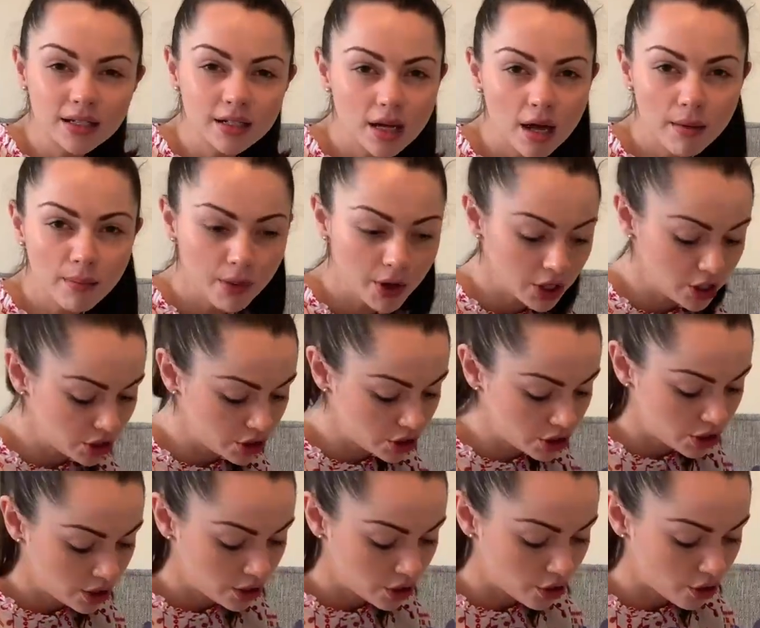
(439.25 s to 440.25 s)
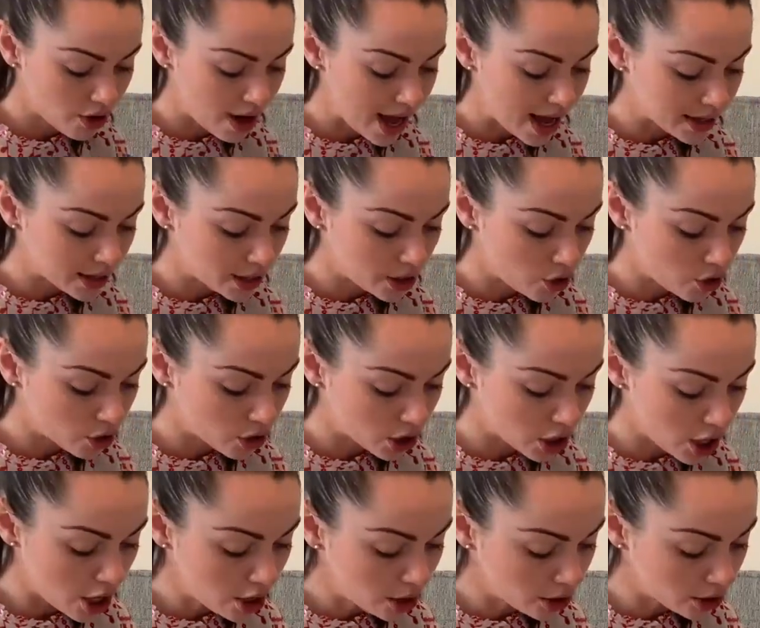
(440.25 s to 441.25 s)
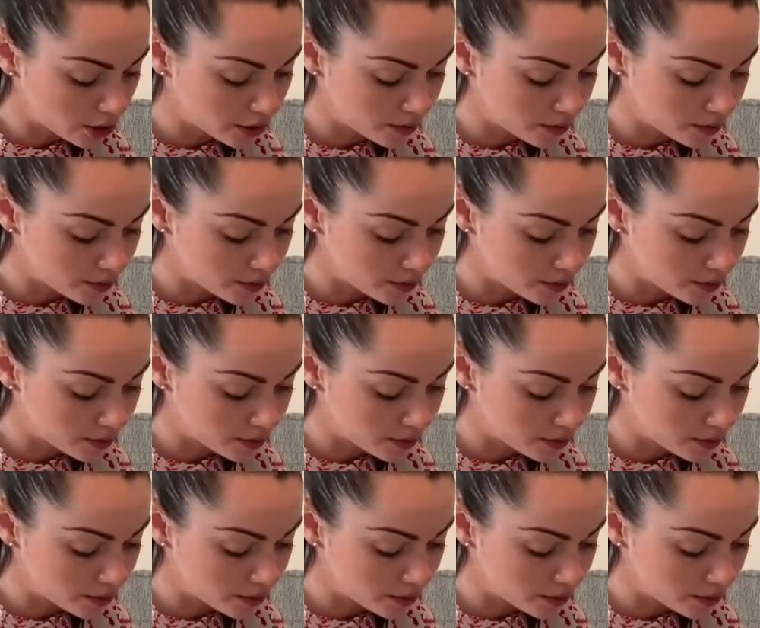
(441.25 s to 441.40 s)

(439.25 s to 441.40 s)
about your analog clock.